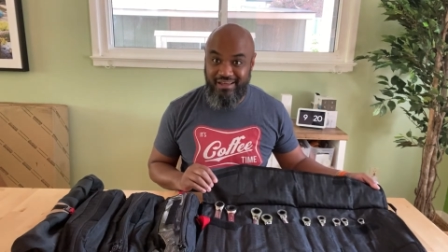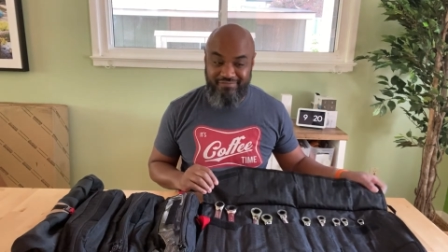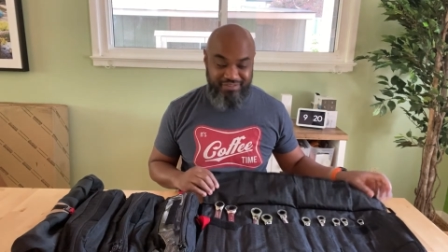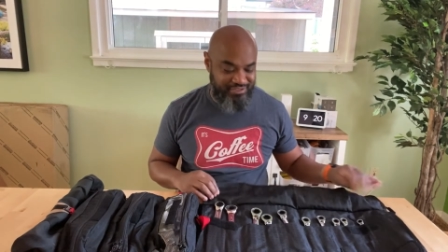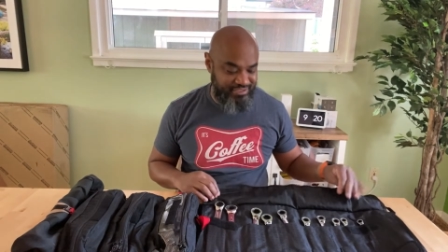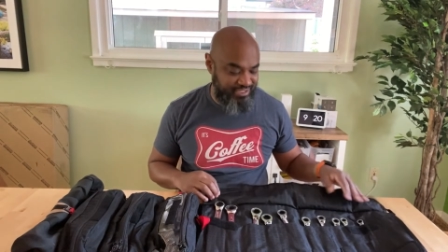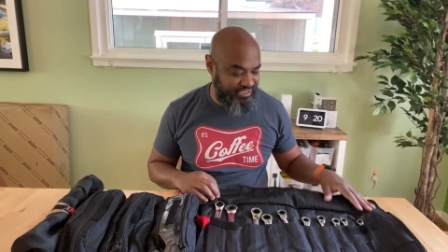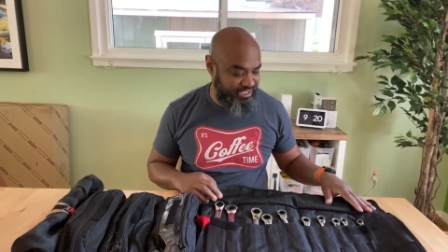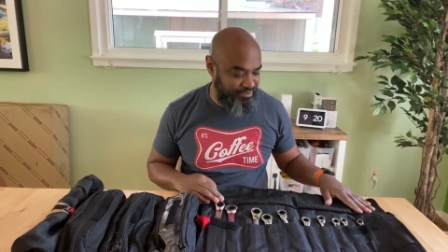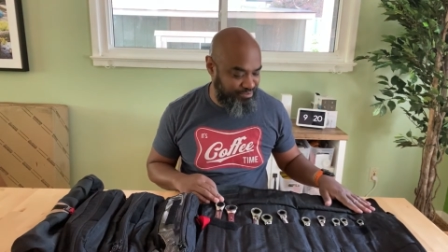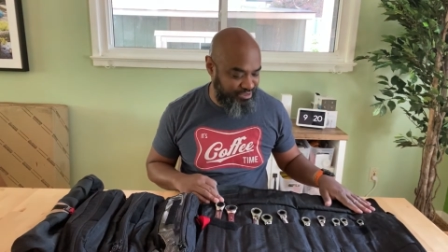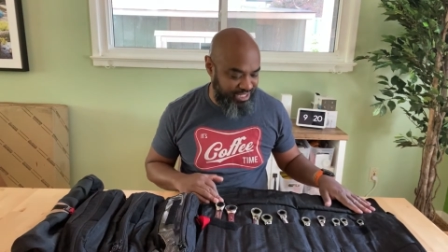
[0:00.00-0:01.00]
I've used this a
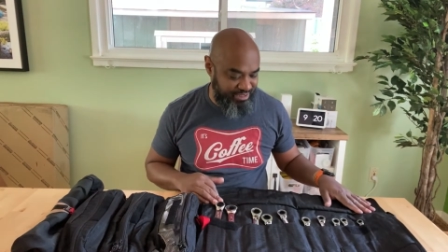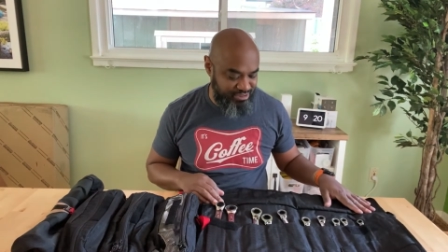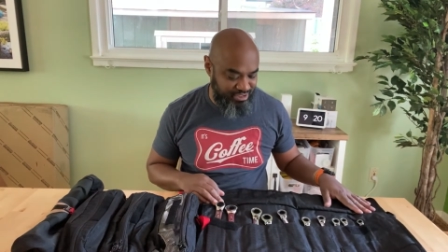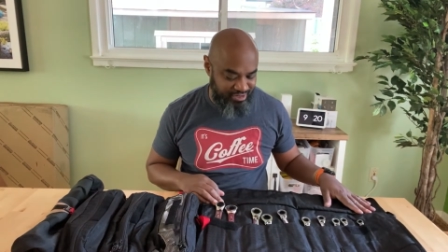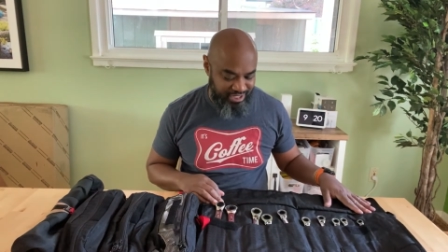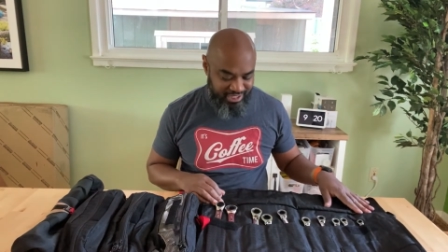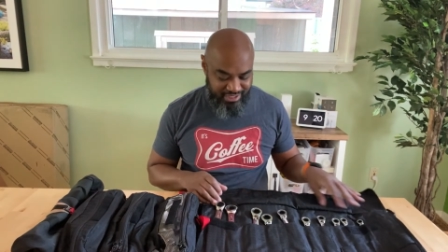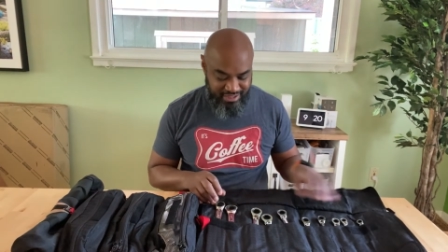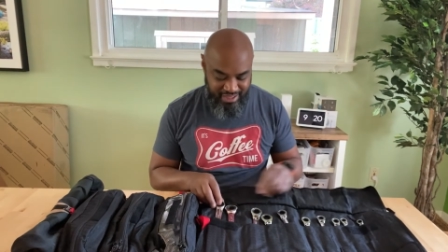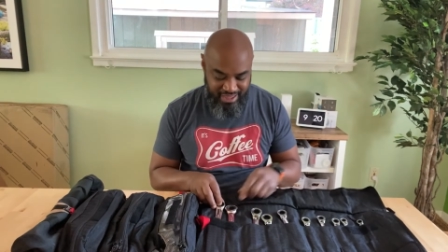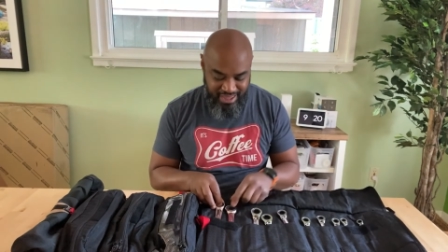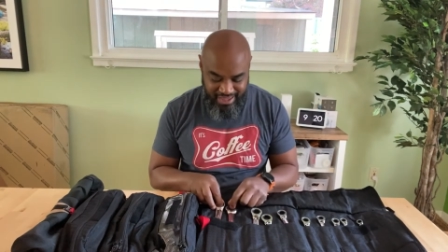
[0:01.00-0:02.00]
couple times already,
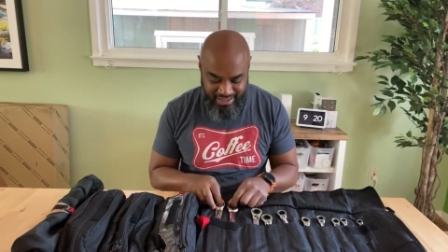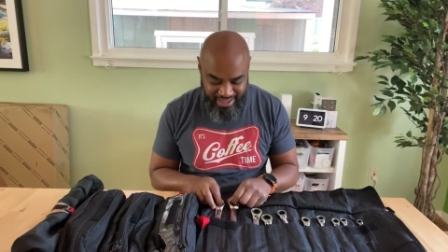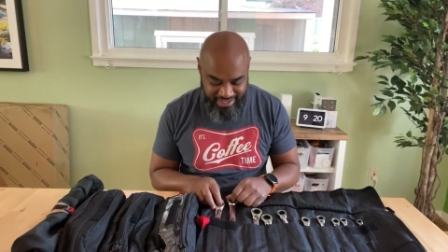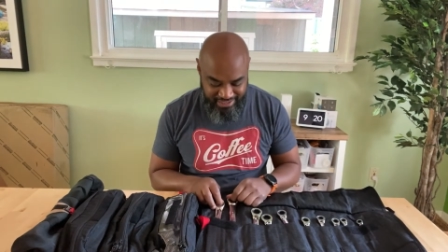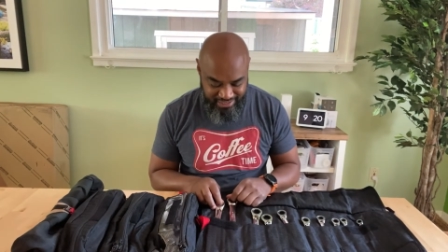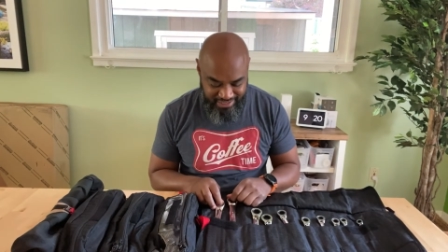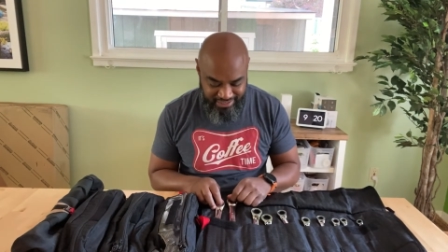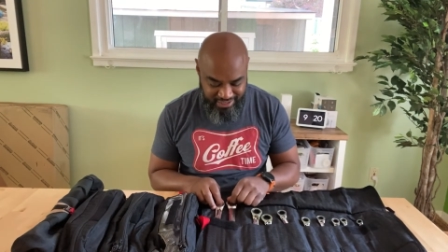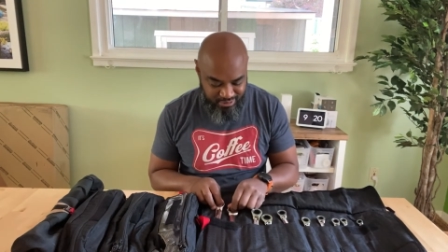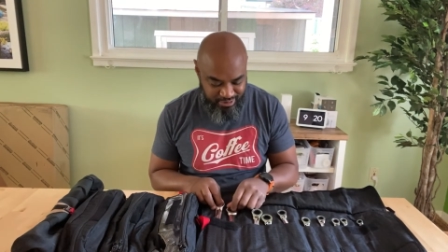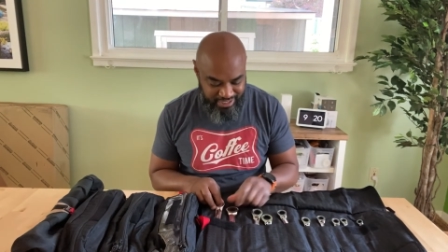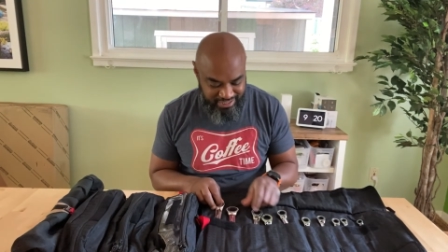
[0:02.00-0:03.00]
and I can
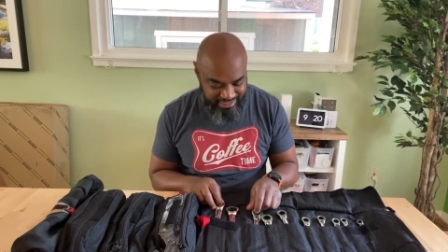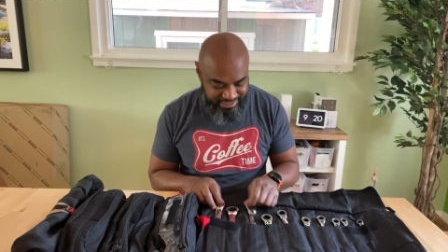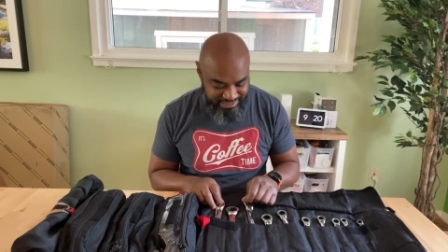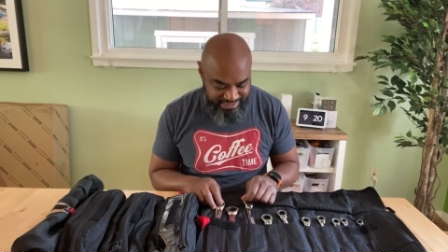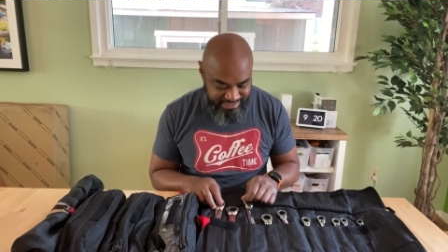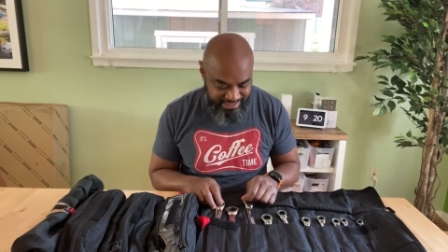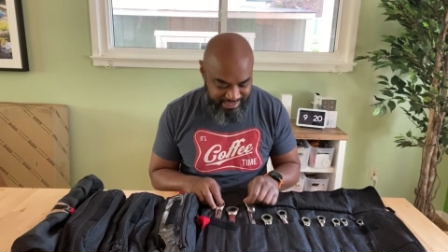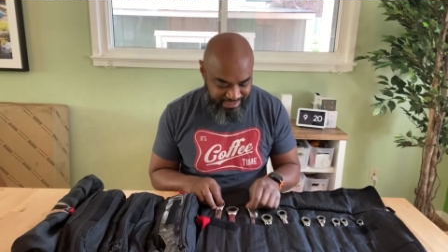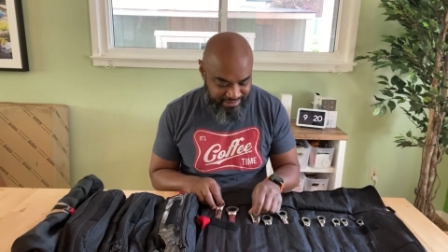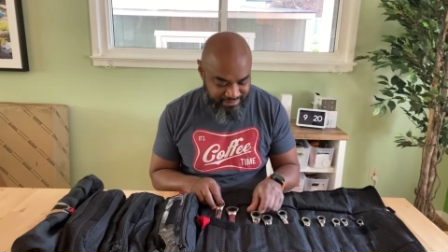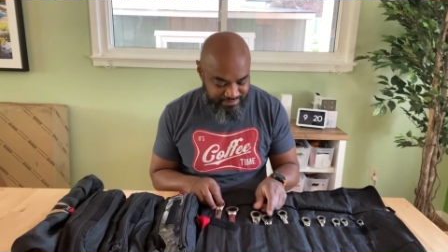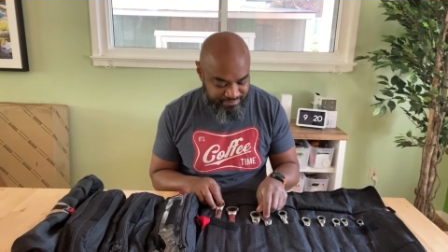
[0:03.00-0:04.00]
quickly see,